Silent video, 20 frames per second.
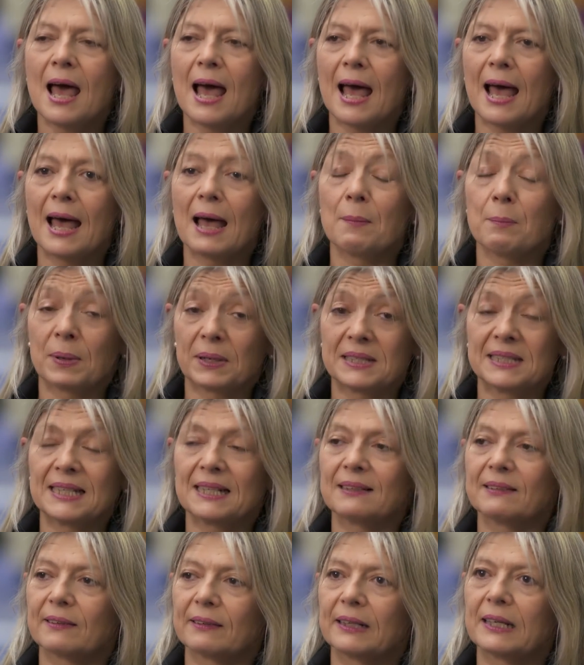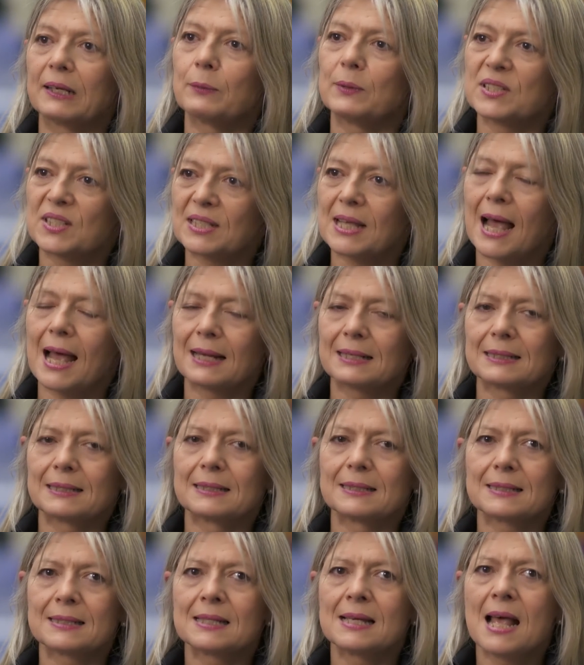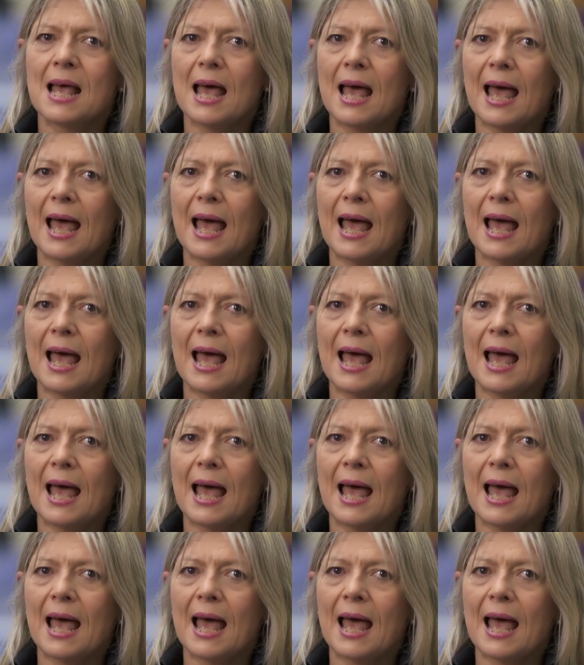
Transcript: particularly with statins.